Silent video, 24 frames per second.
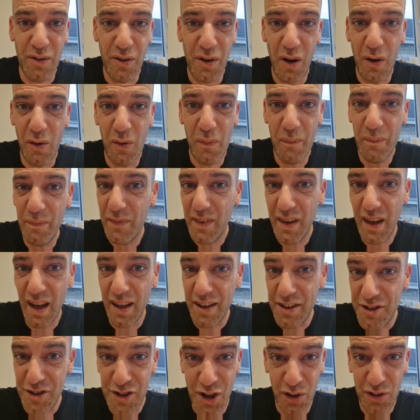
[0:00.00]
Although
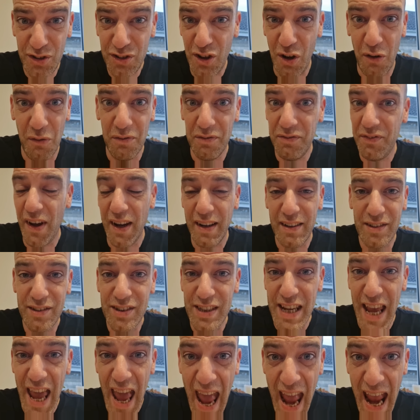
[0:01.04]
I just don't
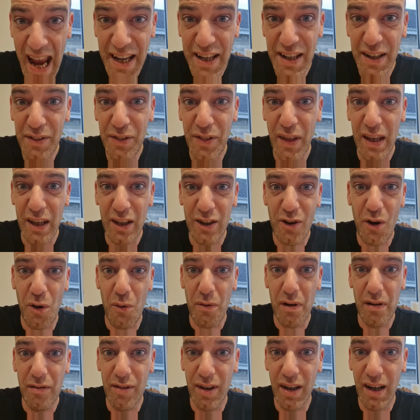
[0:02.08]
fancy anything
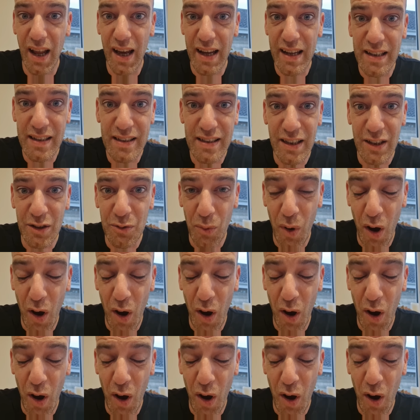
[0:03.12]
curry related.